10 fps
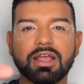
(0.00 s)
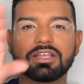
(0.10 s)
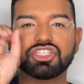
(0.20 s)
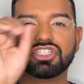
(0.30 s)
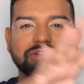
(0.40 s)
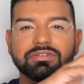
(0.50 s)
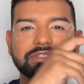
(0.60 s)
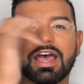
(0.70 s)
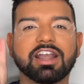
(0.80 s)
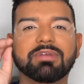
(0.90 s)

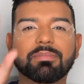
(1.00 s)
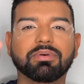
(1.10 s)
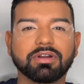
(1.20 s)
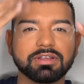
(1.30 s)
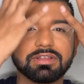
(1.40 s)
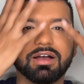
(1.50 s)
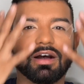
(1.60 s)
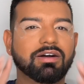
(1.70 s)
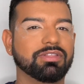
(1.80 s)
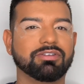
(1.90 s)
shoots out of my pores
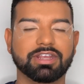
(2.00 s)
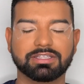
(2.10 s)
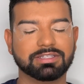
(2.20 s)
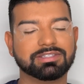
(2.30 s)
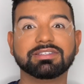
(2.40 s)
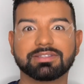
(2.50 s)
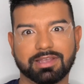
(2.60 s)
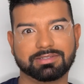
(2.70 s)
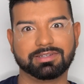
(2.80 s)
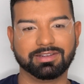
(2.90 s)
all the grease. It's
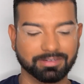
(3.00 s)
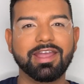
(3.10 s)
disgusting.